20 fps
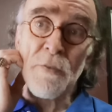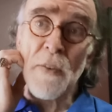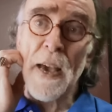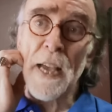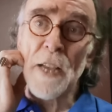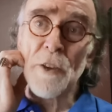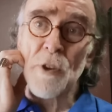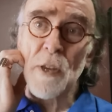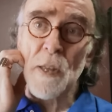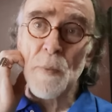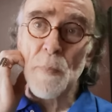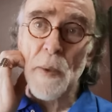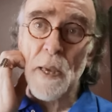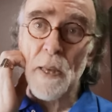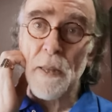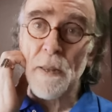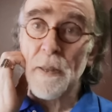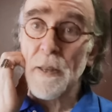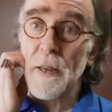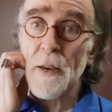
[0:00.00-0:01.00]
factory
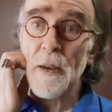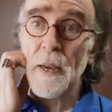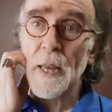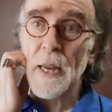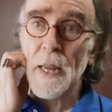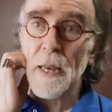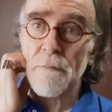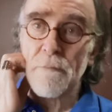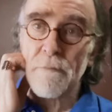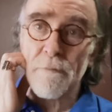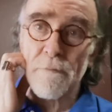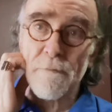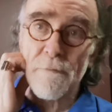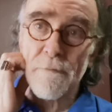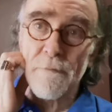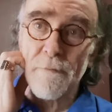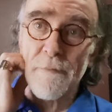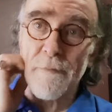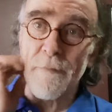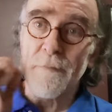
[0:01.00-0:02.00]
space. can't get it.
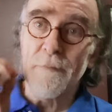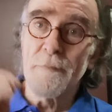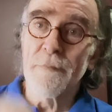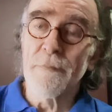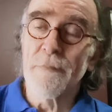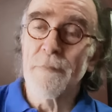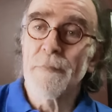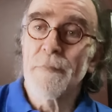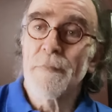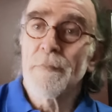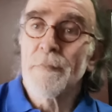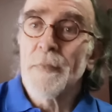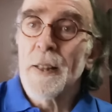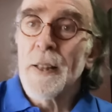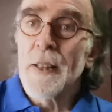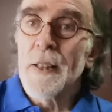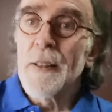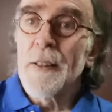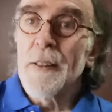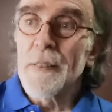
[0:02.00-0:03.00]
Right.
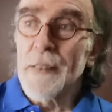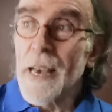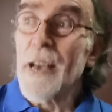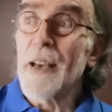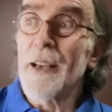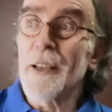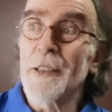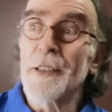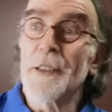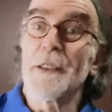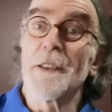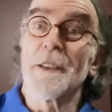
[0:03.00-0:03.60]
Ah,